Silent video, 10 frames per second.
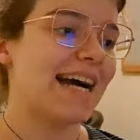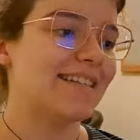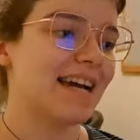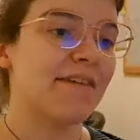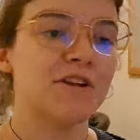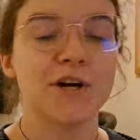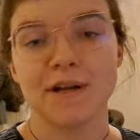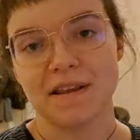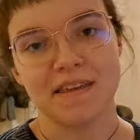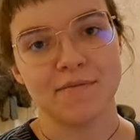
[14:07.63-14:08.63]
And I haven't heard
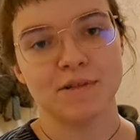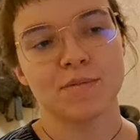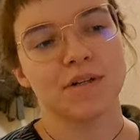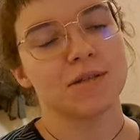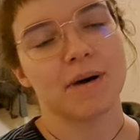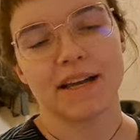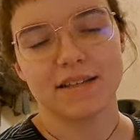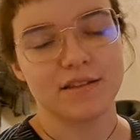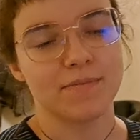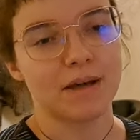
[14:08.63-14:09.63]
anything in response, but I
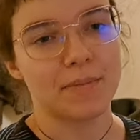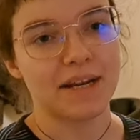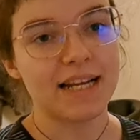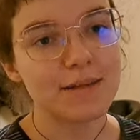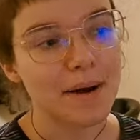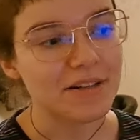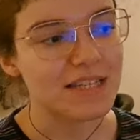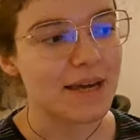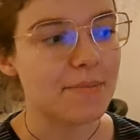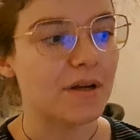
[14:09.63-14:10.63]
assume they'll be nice about
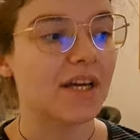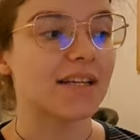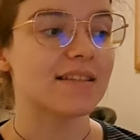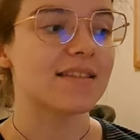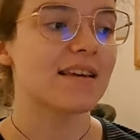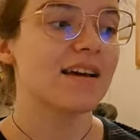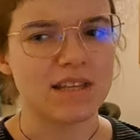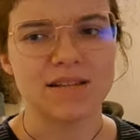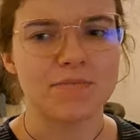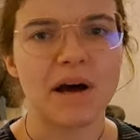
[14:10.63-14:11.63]
it because
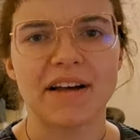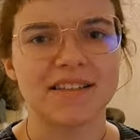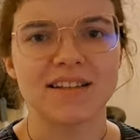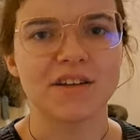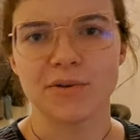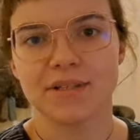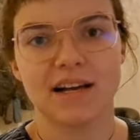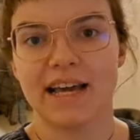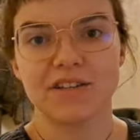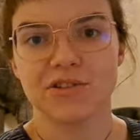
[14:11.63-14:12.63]
this person who was our
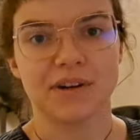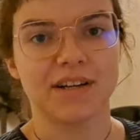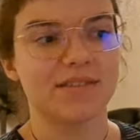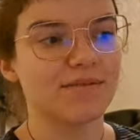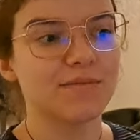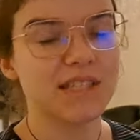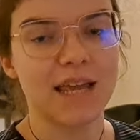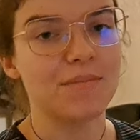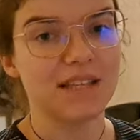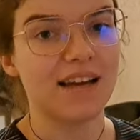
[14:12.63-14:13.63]
lecturer
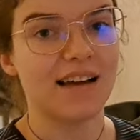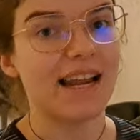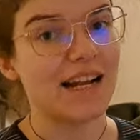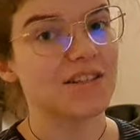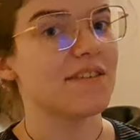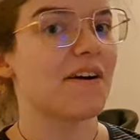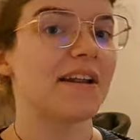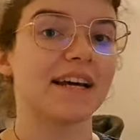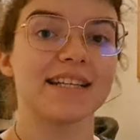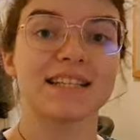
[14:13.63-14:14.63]
seems like an actually very
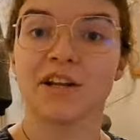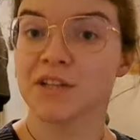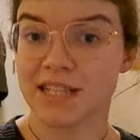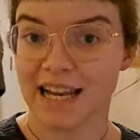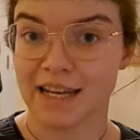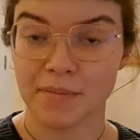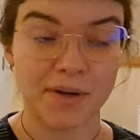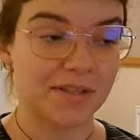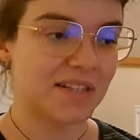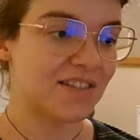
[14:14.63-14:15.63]
nice and understanding
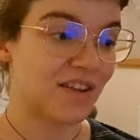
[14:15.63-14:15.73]
person.